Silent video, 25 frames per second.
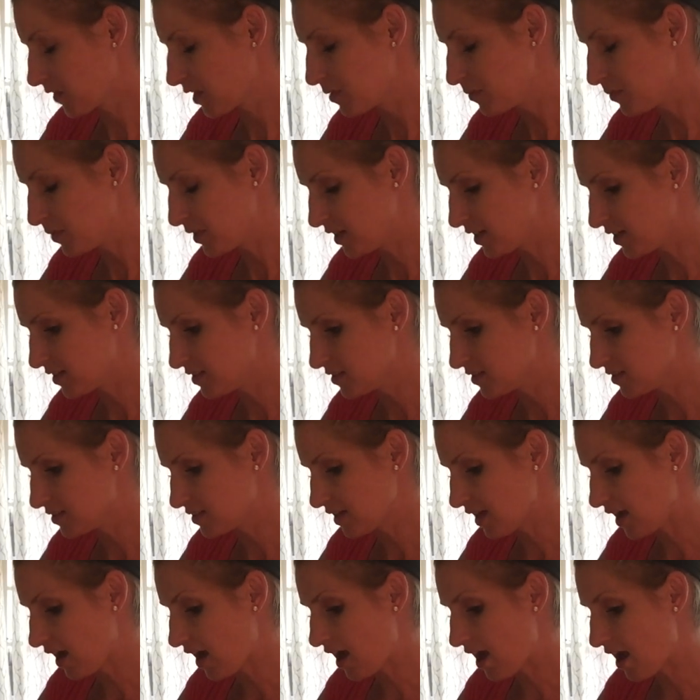because
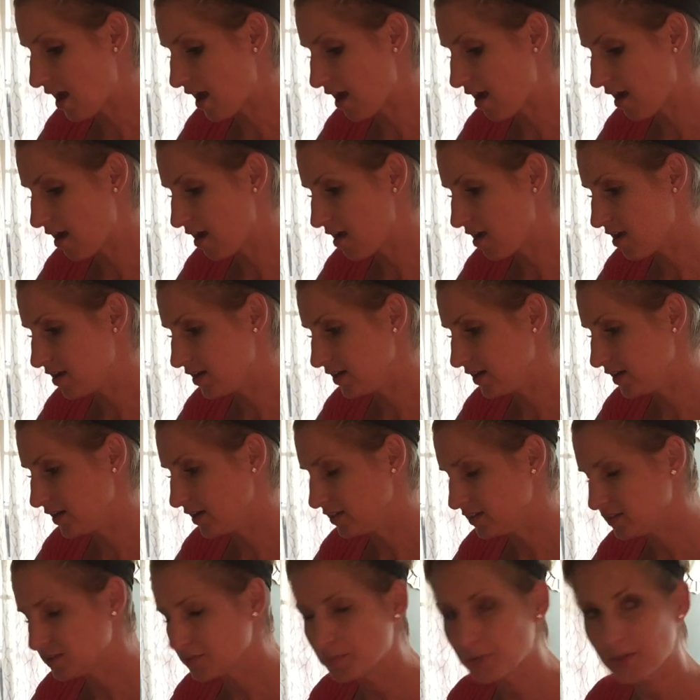
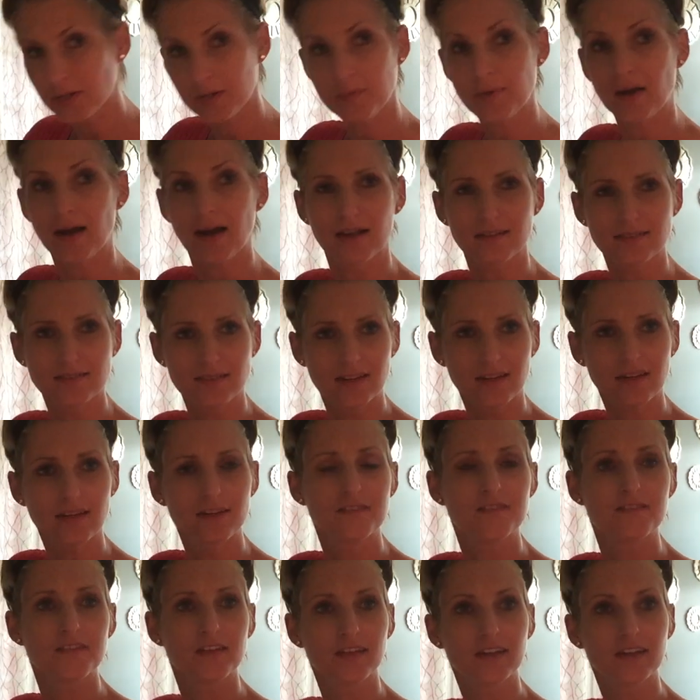it's pretty positive.